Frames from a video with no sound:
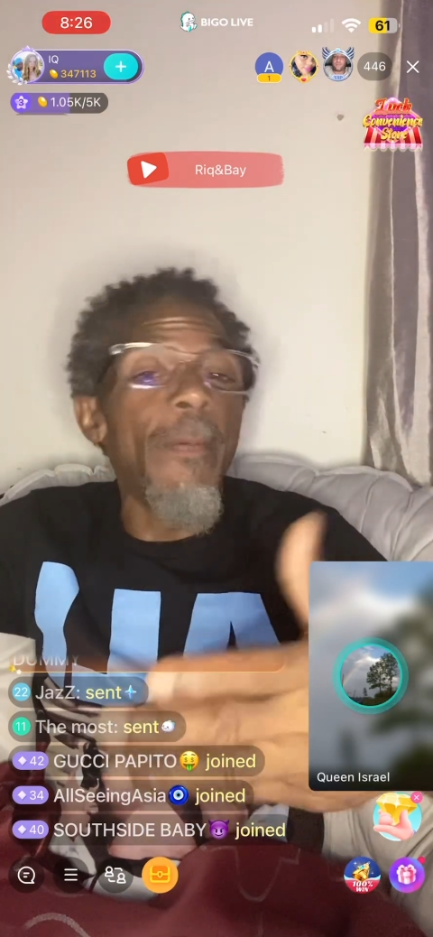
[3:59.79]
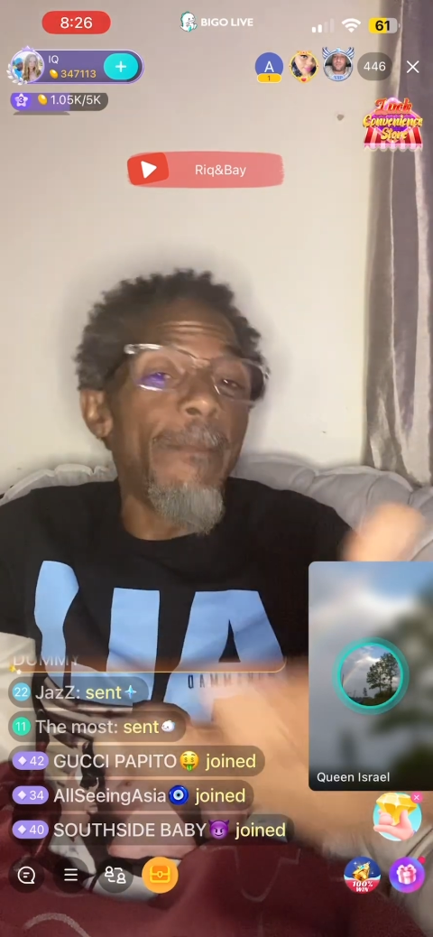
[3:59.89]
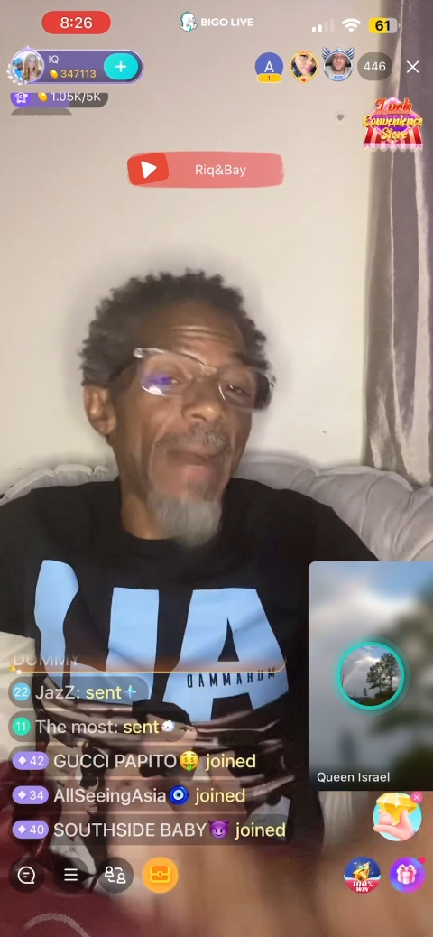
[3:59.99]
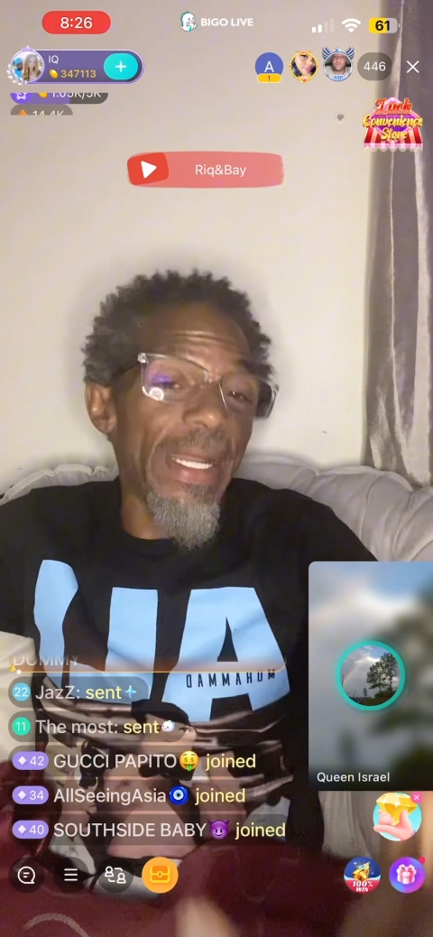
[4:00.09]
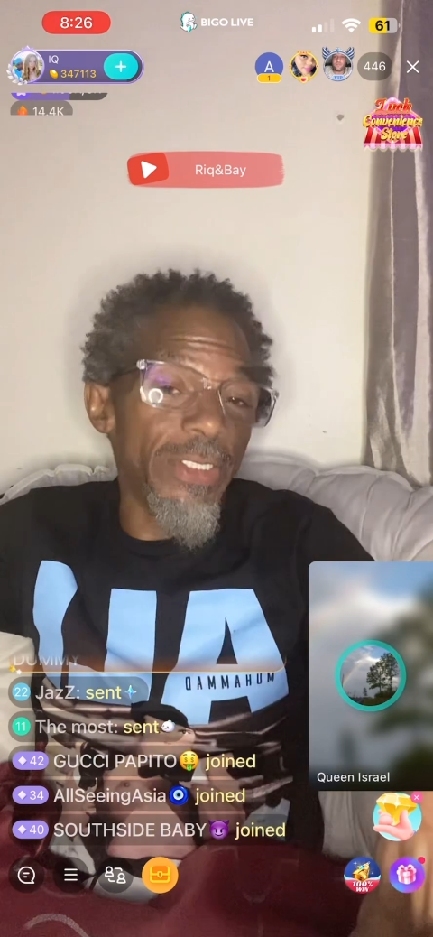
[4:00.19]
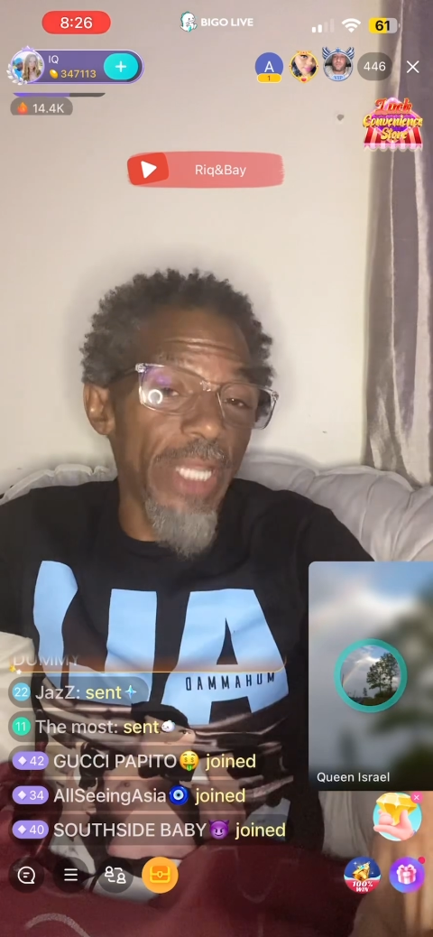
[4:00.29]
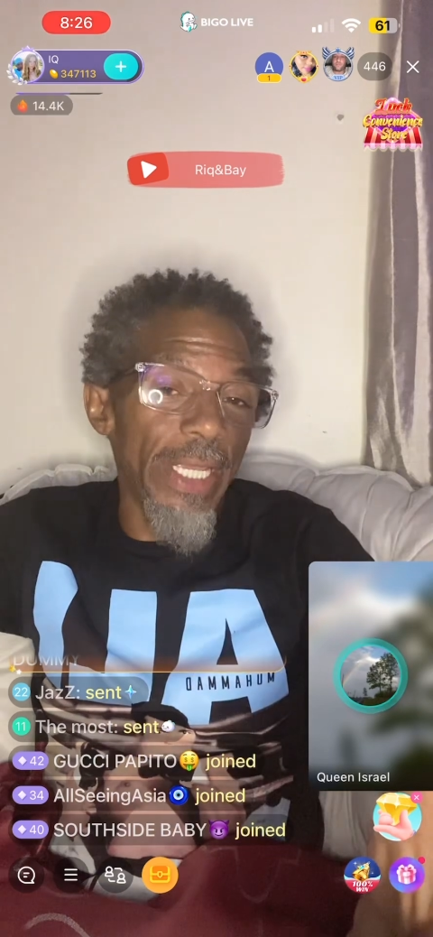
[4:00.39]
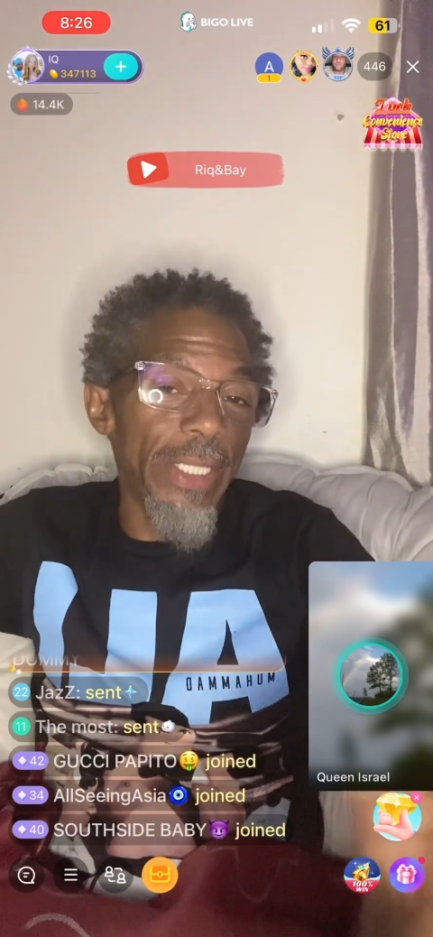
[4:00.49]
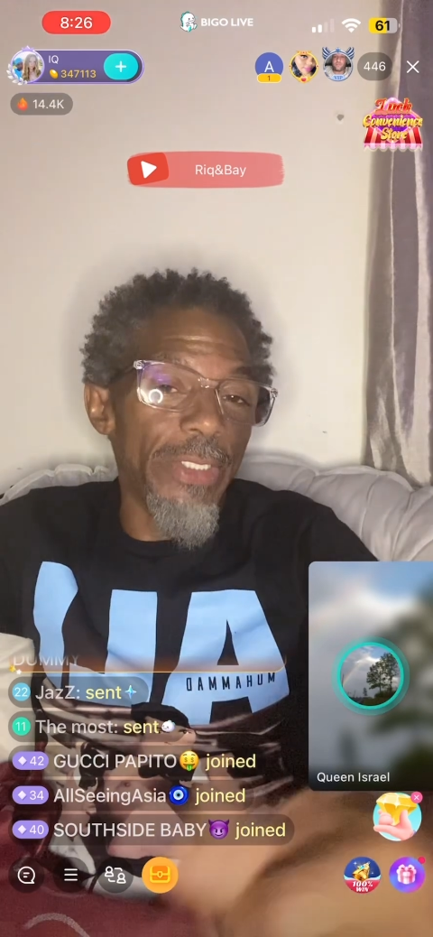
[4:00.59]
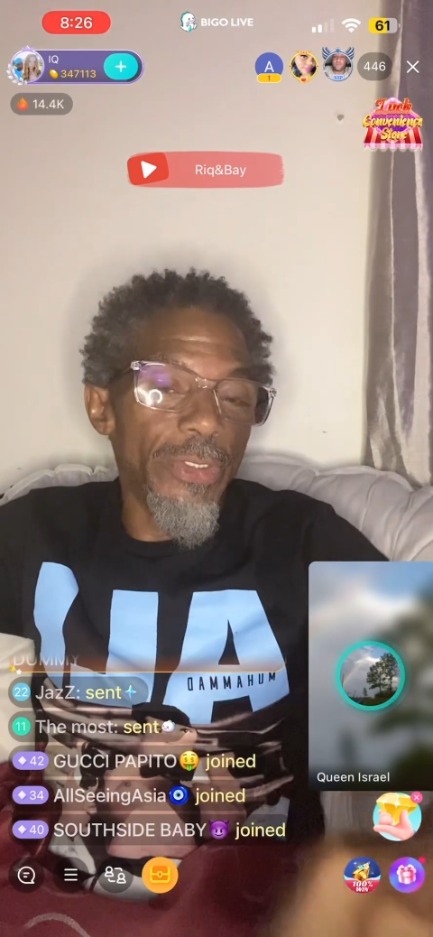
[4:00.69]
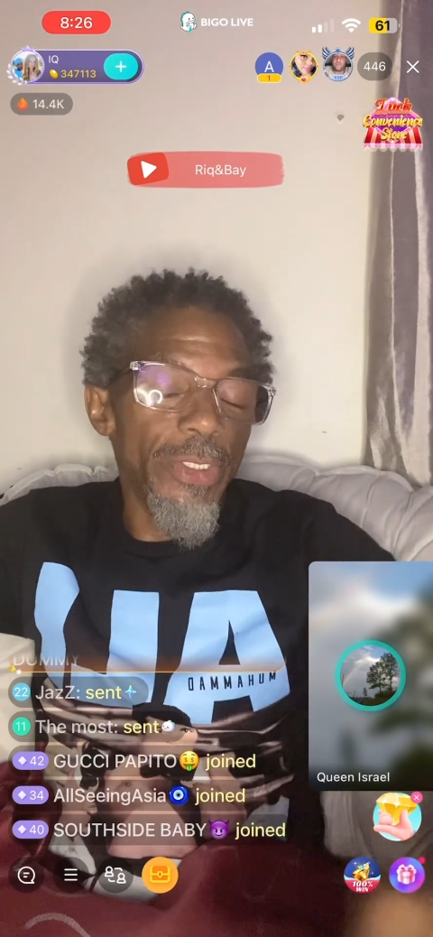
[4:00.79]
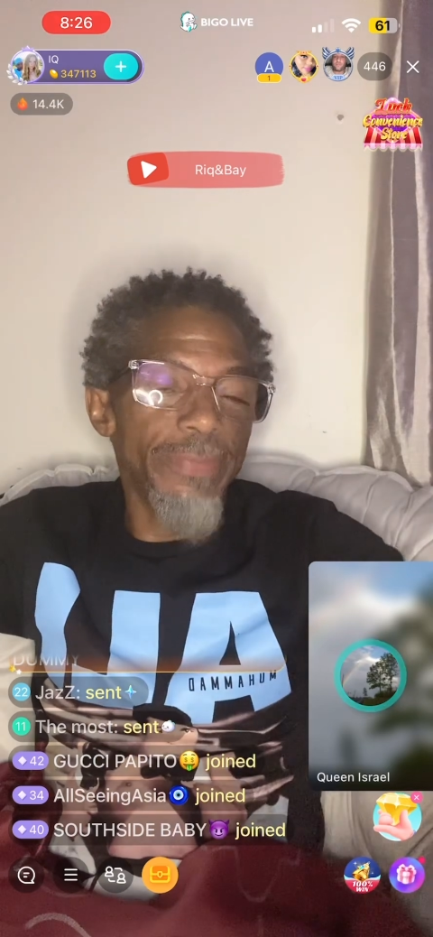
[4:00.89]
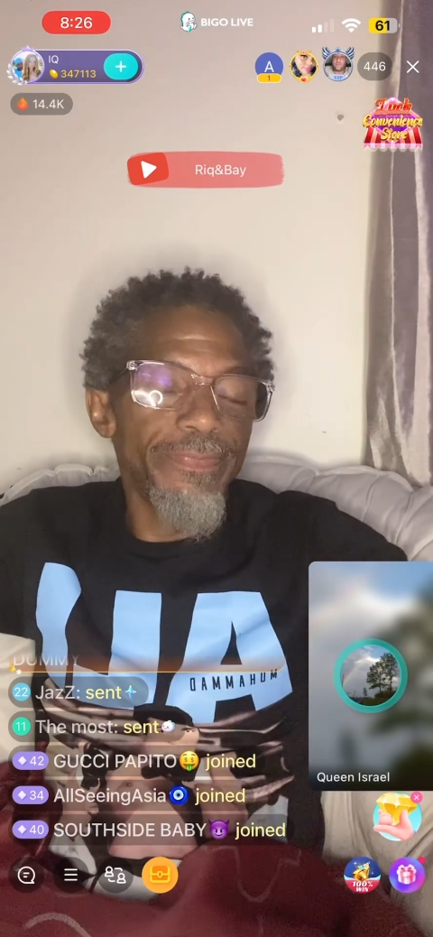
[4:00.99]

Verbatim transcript: by the change.